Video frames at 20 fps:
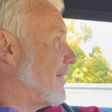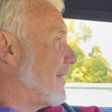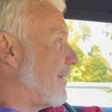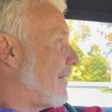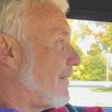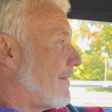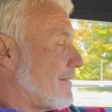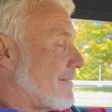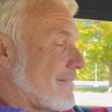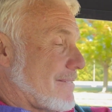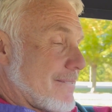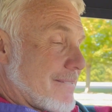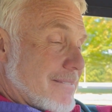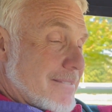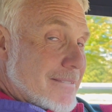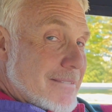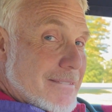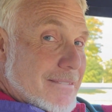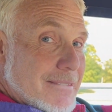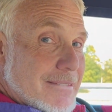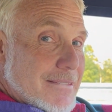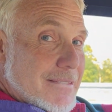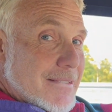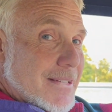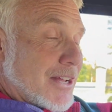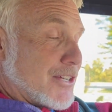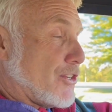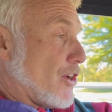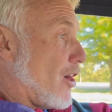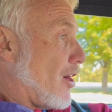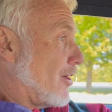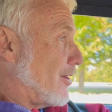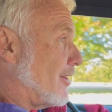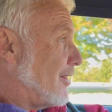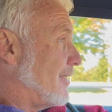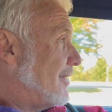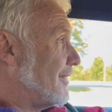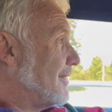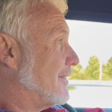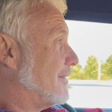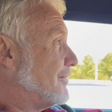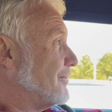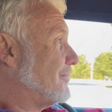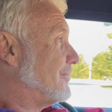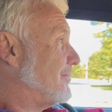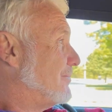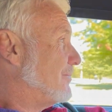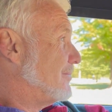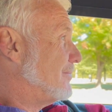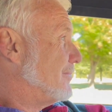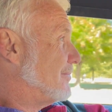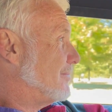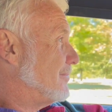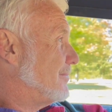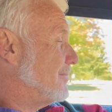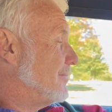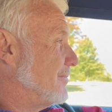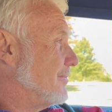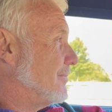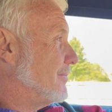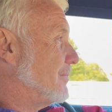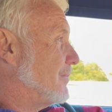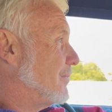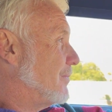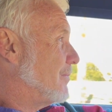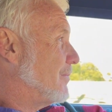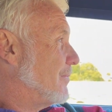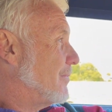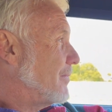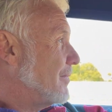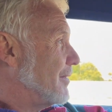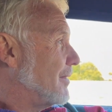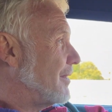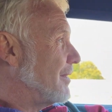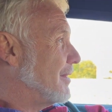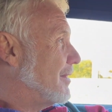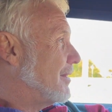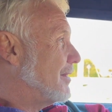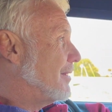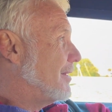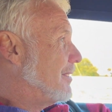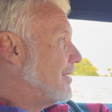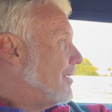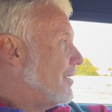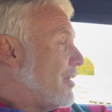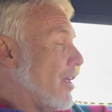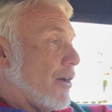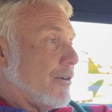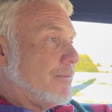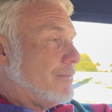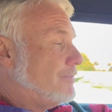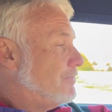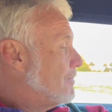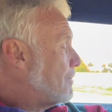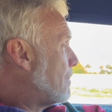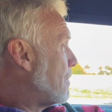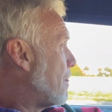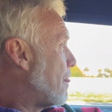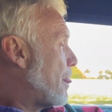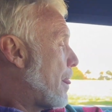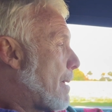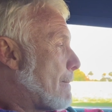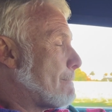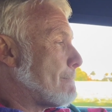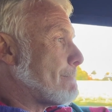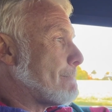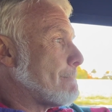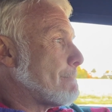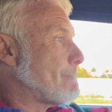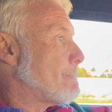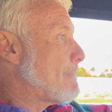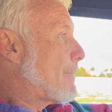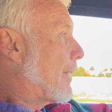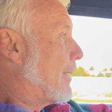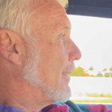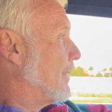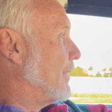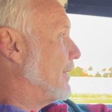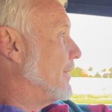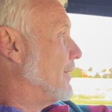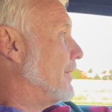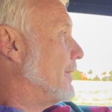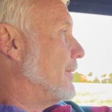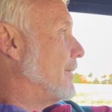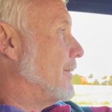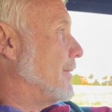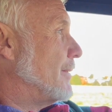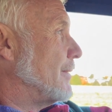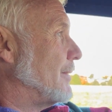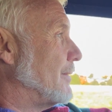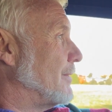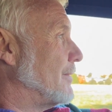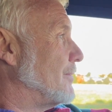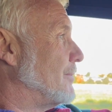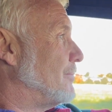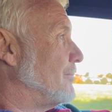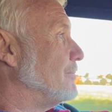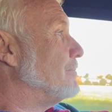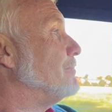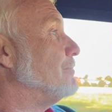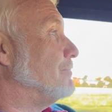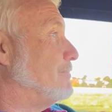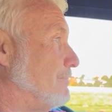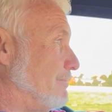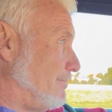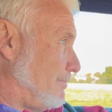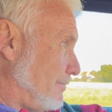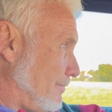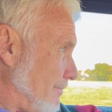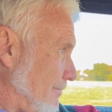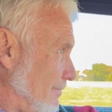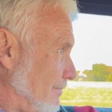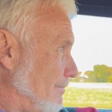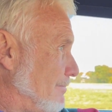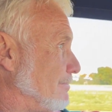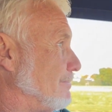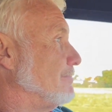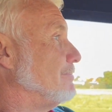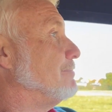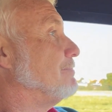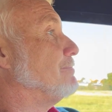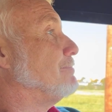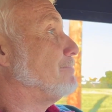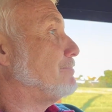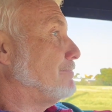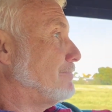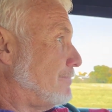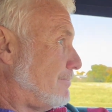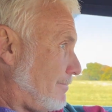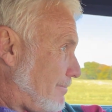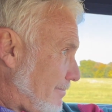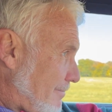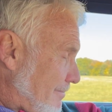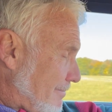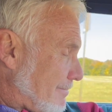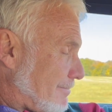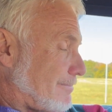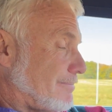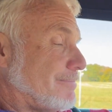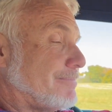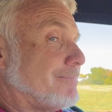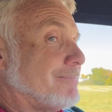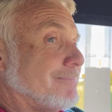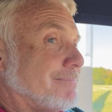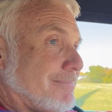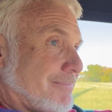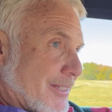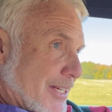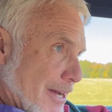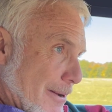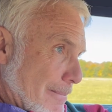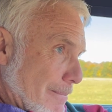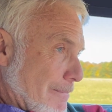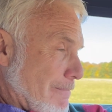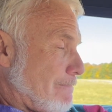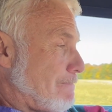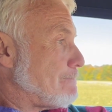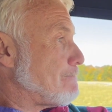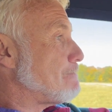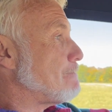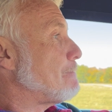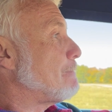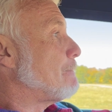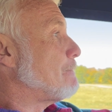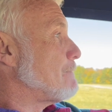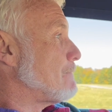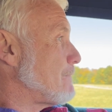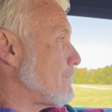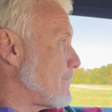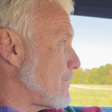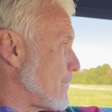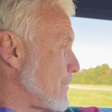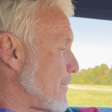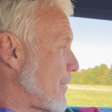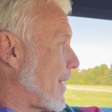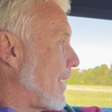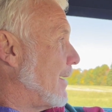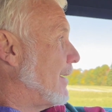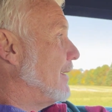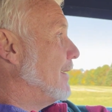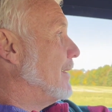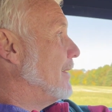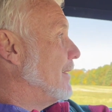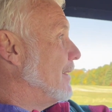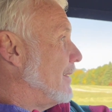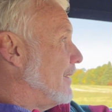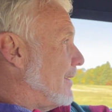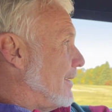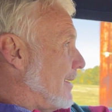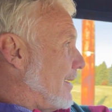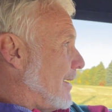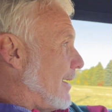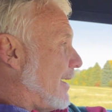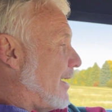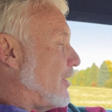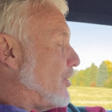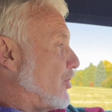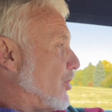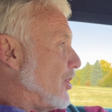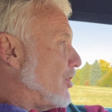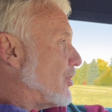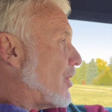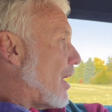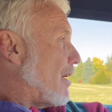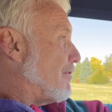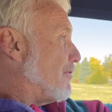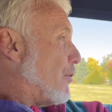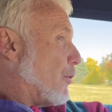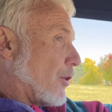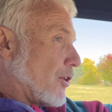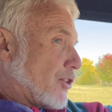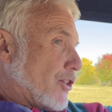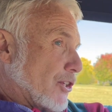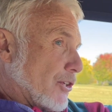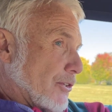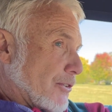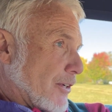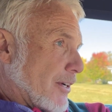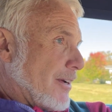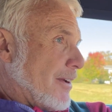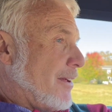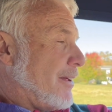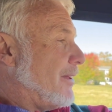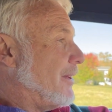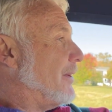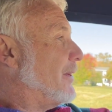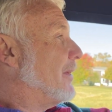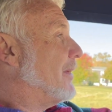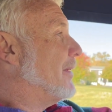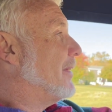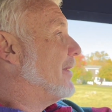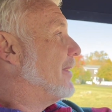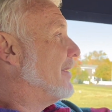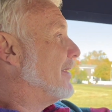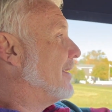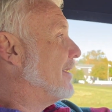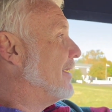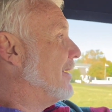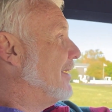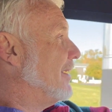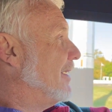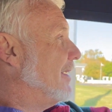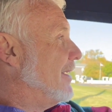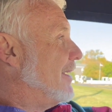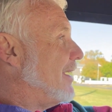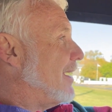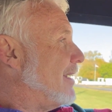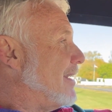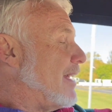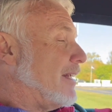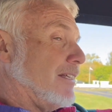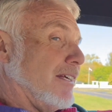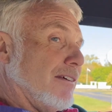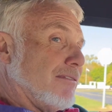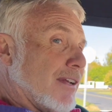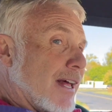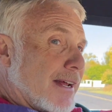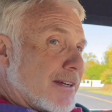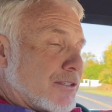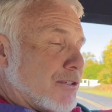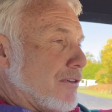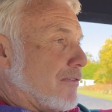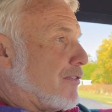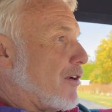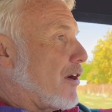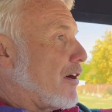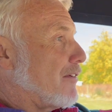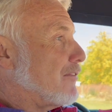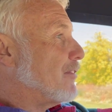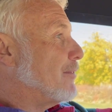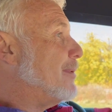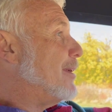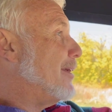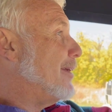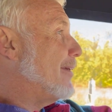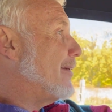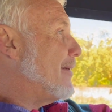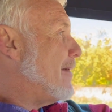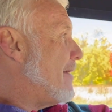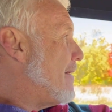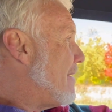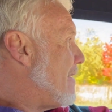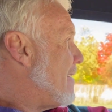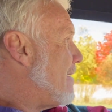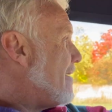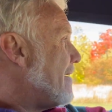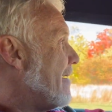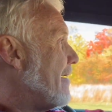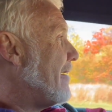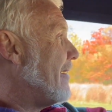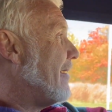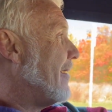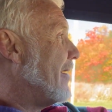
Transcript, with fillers: he have a son or a daughter? A daughter. Did he? So he never met his daughter? No. Wow. His girlfriend was pregnant with his child when the ship went down. Yep. Wow and she's got four children, and they live not too far from here. Have you ever